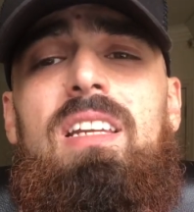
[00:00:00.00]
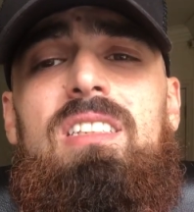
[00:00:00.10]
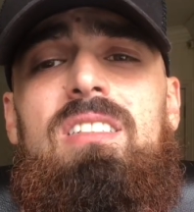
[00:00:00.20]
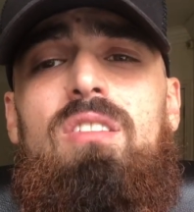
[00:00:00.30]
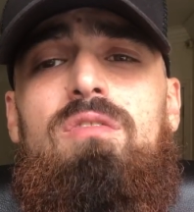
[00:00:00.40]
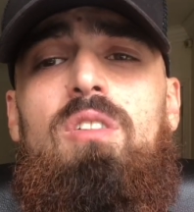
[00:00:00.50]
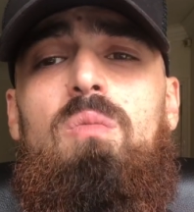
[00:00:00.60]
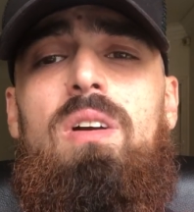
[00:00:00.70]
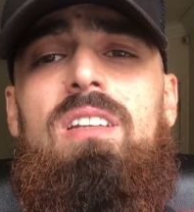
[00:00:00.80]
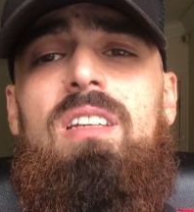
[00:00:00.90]
Let's just offload
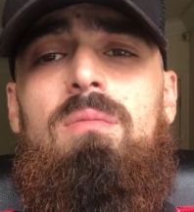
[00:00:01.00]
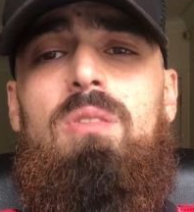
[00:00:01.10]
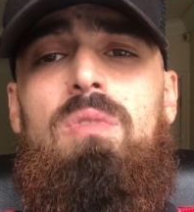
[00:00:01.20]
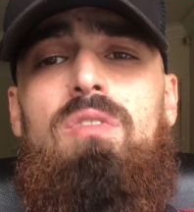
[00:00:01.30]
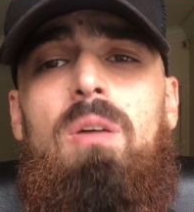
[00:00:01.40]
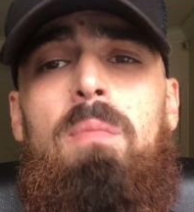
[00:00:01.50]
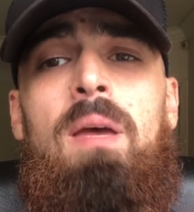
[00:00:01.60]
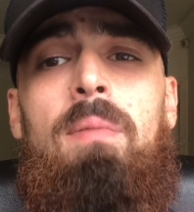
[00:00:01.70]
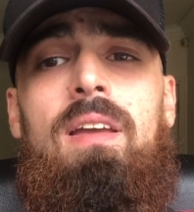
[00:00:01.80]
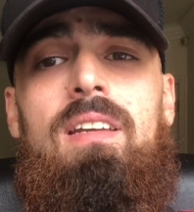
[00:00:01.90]
one of them. Look, we've got
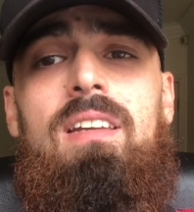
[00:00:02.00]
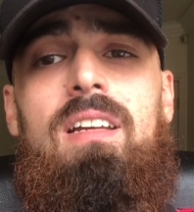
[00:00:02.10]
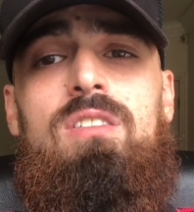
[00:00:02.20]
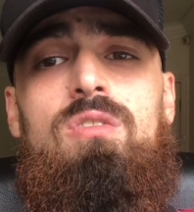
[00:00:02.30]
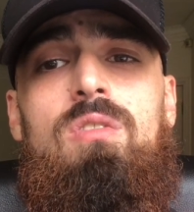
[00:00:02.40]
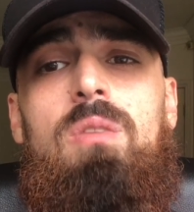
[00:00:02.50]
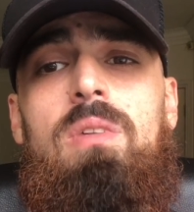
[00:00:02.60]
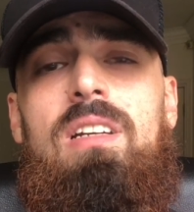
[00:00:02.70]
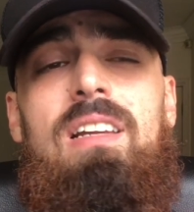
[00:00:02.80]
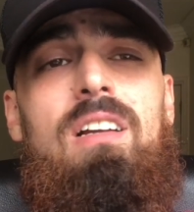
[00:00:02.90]
Pepe in now. Surely we
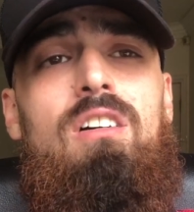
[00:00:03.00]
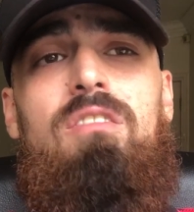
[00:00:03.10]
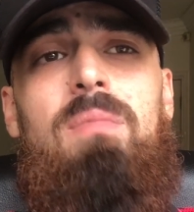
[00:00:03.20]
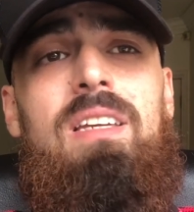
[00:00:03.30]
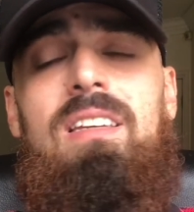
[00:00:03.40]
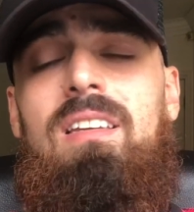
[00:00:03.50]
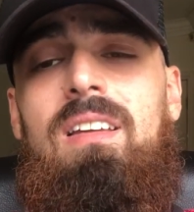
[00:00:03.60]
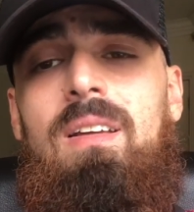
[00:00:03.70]
can let go of Mickey.